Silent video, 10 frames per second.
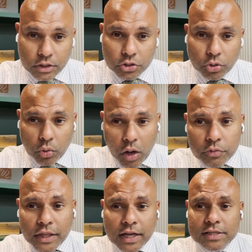
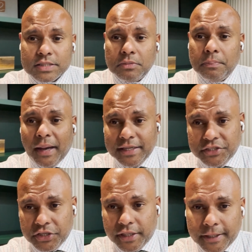throughout the customer buying
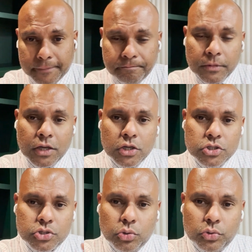journey.
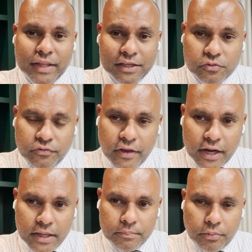So that's
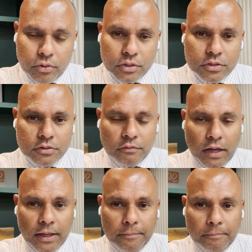very important.
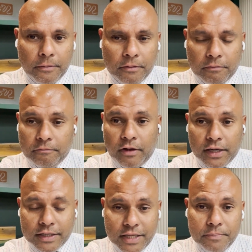The
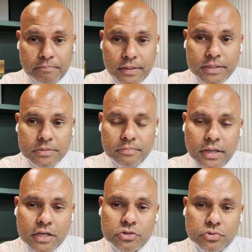one tip is,
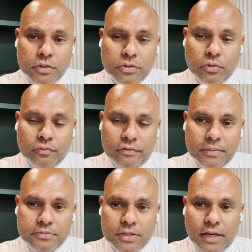make sure your
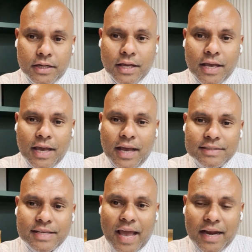website
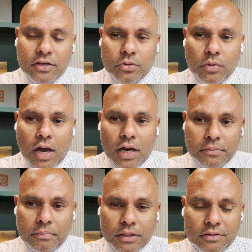has add to
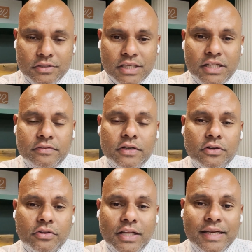cart buttons even
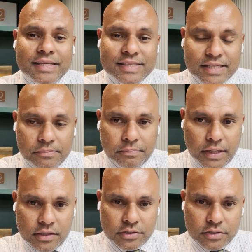on the listing
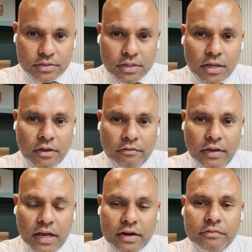pages.
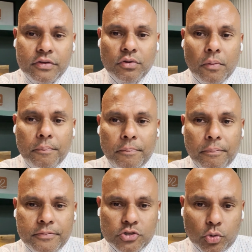Wherever you're
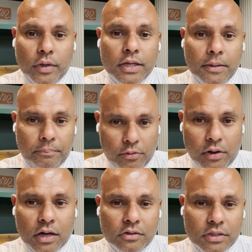showing a
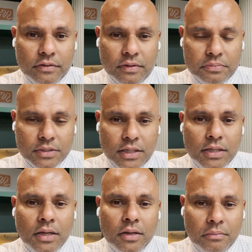product on the website,
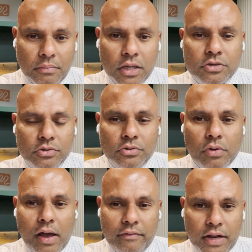make sure you
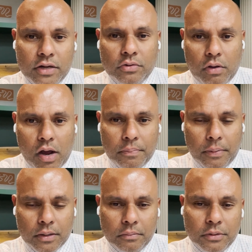have an add to cart
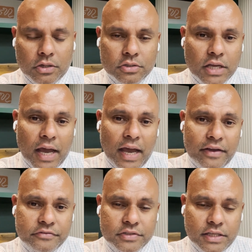button, because I
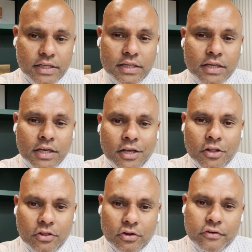have seen
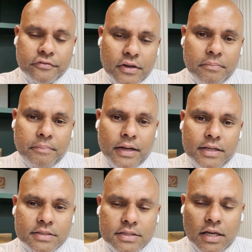a lot of
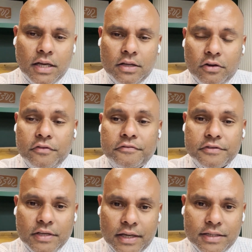companies, a lot of
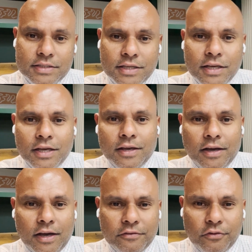sites
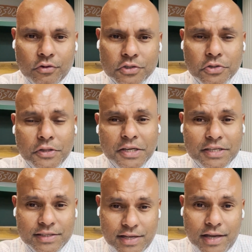focus on the
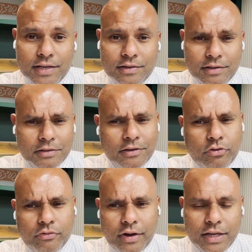design,
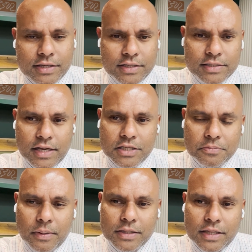great designs,
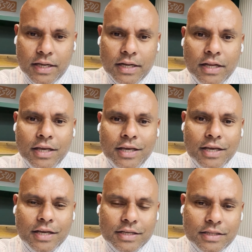but then
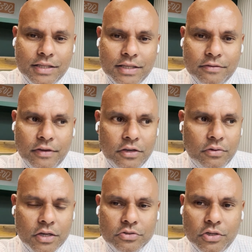when
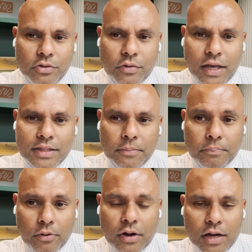you actually look at the
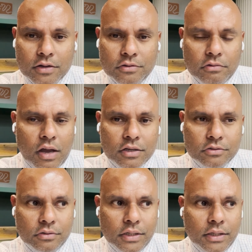product, you
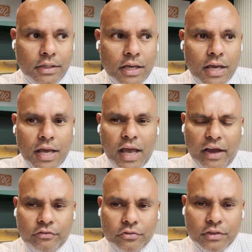actually
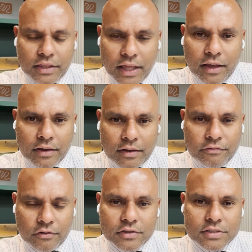have to think
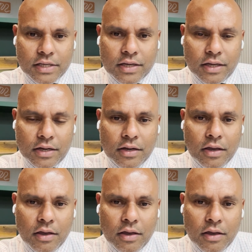for a second,